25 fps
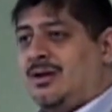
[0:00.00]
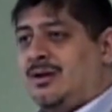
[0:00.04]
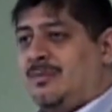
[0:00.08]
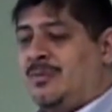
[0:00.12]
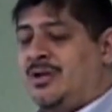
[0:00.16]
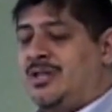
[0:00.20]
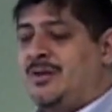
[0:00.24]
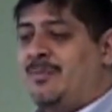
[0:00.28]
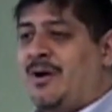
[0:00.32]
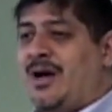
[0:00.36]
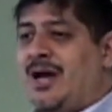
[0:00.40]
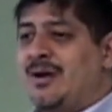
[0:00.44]

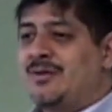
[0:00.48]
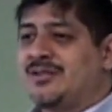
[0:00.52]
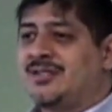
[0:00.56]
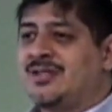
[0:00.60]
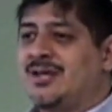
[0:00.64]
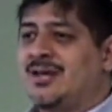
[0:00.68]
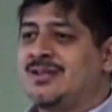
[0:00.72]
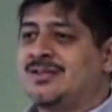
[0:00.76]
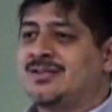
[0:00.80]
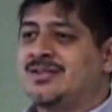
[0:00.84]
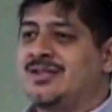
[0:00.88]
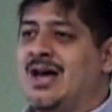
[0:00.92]
But the Bible
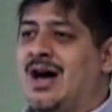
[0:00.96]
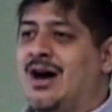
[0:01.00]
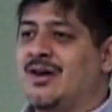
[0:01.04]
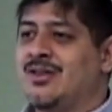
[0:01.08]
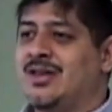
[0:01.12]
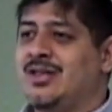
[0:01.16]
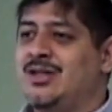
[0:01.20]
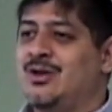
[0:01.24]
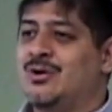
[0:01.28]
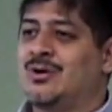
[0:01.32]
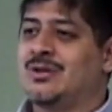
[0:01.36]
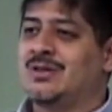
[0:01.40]
says, now
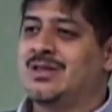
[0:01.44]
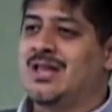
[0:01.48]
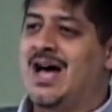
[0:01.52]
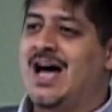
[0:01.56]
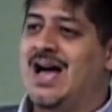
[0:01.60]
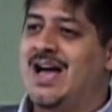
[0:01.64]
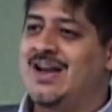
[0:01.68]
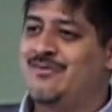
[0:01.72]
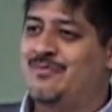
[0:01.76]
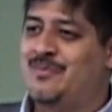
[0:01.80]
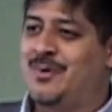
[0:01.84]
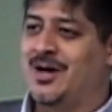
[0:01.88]
that you're
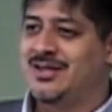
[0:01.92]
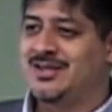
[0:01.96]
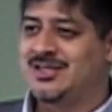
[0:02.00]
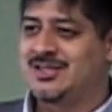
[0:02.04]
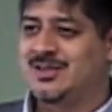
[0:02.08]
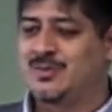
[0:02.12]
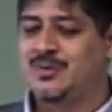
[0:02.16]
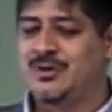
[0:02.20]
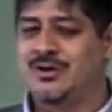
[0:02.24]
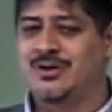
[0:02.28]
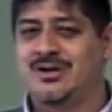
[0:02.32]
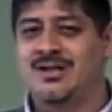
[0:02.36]
alive by the
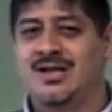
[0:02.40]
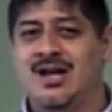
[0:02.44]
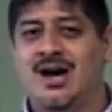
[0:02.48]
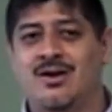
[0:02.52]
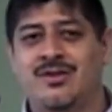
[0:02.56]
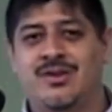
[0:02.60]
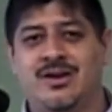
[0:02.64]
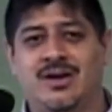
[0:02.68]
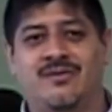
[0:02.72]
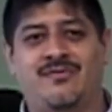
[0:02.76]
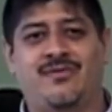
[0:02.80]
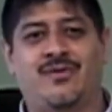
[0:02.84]
Spirit, now
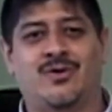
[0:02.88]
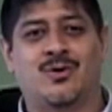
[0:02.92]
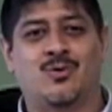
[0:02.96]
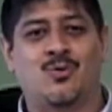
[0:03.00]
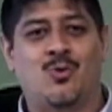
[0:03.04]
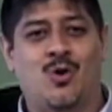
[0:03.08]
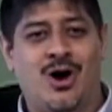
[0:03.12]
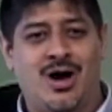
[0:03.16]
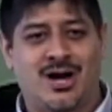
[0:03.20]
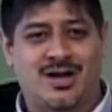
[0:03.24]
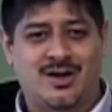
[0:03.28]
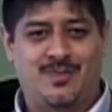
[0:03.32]
therefore
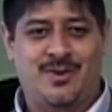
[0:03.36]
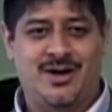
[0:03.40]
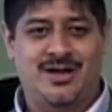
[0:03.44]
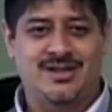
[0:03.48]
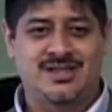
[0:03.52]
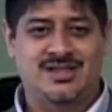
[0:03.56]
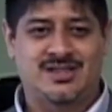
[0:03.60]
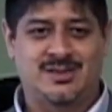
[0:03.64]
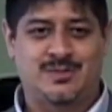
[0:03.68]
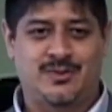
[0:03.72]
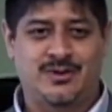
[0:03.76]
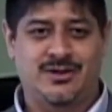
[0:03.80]
walk by
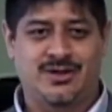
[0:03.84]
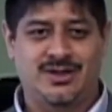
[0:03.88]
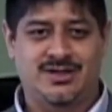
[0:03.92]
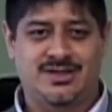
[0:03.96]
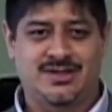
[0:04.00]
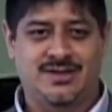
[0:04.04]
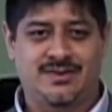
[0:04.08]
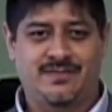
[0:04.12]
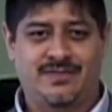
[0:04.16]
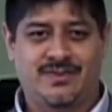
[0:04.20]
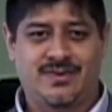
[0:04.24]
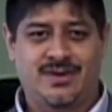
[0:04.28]
the
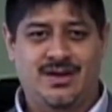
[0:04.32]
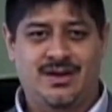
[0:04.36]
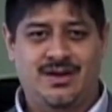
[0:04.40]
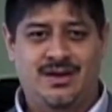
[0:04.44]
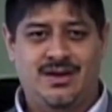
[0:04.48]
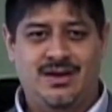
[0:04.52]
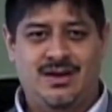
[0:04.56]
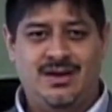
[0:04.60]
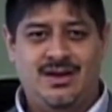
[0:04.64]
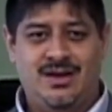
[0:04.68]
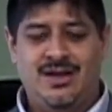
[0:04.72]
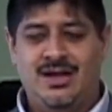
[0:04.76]
Spirit.
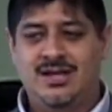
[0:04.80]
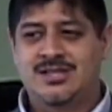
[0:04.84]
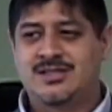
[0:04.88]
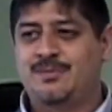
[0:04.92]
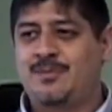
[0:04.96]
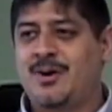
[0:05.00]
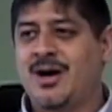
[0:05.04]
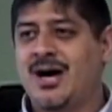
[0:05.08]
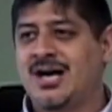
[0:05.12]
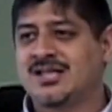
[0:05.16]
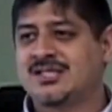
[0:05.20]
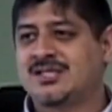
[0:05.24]
It's
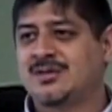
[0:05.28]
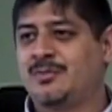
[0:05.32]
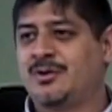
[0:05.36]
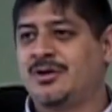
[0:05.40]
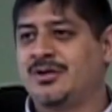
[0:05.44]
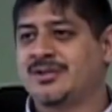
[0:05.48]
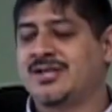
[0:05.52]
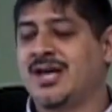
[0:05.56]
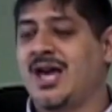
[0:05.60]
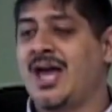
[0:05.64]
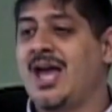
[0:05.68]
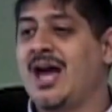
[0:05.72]

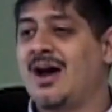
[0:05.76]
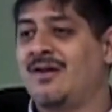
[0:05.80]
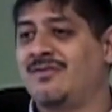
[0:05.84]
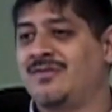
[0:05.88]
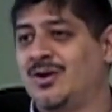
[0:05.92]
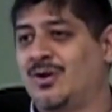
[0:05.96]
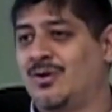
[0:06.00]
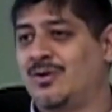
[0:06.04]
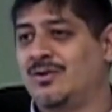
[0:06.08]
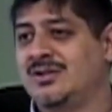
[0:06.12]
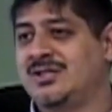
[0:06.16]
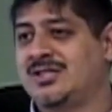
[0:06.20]
possible to have
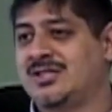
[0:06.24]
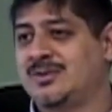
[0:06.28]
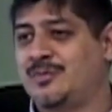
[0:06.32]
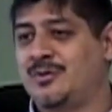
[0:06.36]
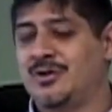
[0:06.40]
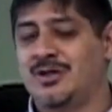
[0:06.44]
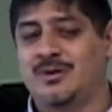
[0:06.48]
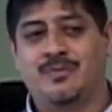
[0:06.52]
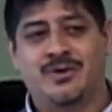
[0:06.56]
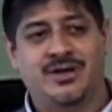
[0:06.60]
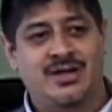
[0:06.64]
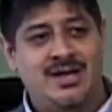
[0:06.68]
the Holy
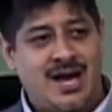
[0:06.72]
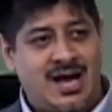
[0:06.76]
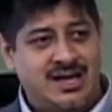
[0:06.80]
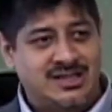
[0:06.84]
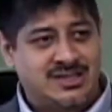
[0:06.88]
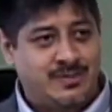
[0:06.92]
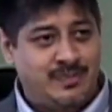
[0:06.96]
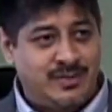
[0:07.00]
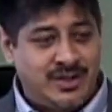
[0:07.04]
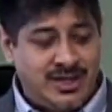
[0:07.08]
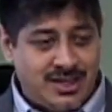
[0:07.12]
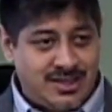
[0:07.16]
Spirit, but
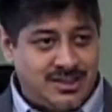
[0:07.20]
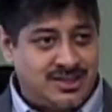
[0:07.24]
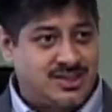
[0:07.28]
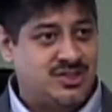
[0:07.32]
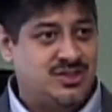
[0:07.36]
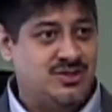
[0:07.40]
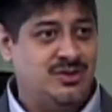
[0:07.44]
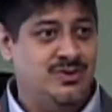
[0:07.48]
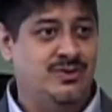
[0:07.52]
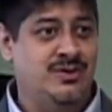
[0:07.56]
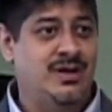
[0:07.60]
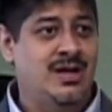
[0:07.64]
not to be in
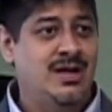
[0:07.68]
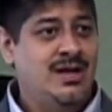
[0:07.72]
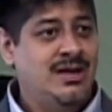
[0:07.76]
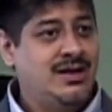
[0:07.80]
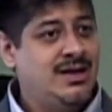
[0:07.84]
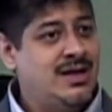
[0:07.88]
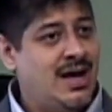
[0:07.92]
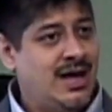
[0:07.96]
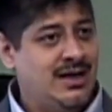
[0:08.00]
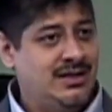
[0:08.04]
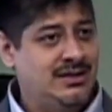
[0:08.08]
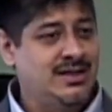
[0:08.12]
tune,
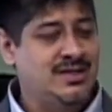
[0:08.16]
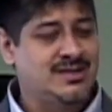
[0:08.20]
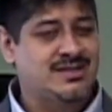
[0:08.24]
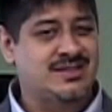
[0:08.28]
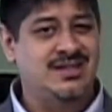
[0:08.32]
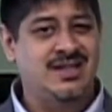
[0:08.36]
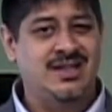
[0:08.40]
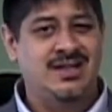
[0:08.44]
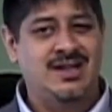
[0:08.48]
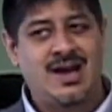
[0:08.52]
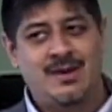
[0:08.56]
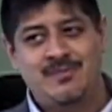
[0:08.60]
not
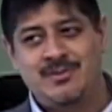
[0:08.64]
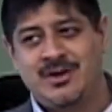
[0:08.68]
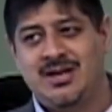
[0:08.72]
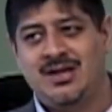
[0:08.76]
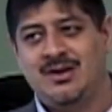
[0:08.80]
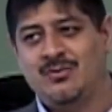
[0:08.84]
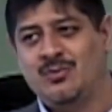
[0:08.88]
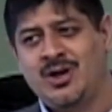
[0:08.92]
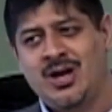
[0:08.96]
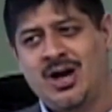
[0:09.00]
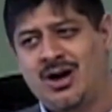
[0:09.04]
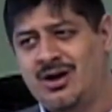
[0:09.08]
listening. I
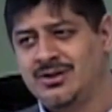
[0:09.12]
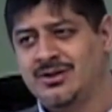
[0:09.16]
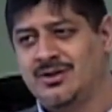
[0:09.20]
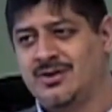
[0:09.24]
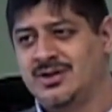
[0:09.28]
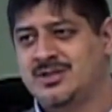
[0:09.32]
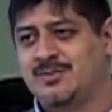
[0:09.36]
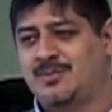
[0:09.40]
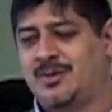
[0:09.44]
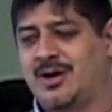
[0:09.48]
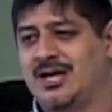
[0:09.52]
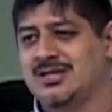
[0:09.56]
mean, we all know
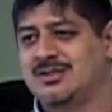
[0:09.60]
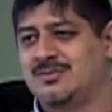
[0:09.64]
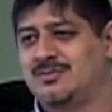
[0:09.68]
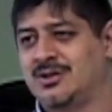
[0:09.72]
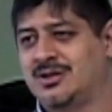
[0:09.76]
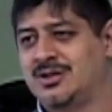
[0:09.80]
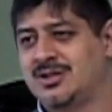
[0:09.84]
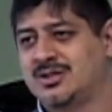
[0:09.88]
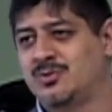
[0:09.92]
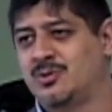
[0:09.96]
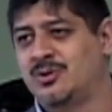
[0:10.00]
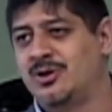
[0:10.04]
it's possible
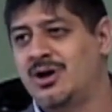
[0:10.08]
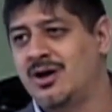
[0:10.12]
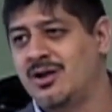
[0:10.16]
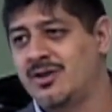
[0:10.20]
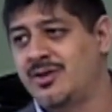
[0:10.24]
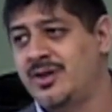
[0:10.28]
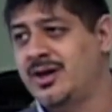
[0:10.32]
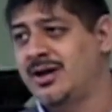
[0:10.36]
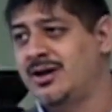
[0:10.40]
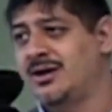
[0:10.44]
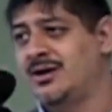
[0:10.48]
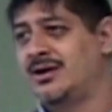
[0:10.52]
because we're all
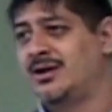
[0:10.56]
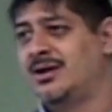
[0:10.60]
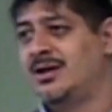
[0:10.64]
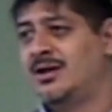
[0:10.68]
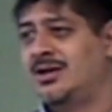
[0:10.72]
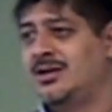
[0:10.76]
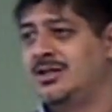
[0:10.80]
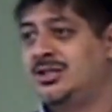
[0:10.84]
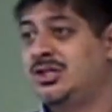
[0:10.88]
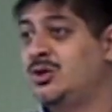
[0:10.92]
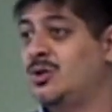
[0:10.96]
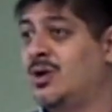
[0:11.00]
there
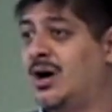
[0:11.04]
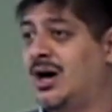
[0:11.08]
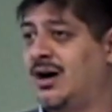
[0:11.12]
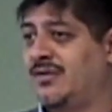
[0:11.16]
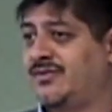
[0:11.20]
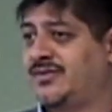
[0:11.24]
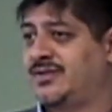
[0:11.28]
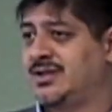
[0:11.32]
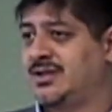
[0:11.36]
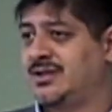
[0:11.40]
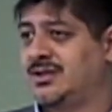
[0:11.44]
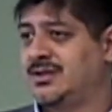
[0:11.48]
too
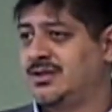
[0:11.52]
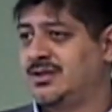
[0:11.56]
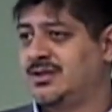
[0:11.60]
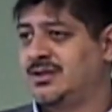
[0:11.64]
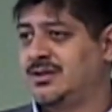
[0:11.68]
often.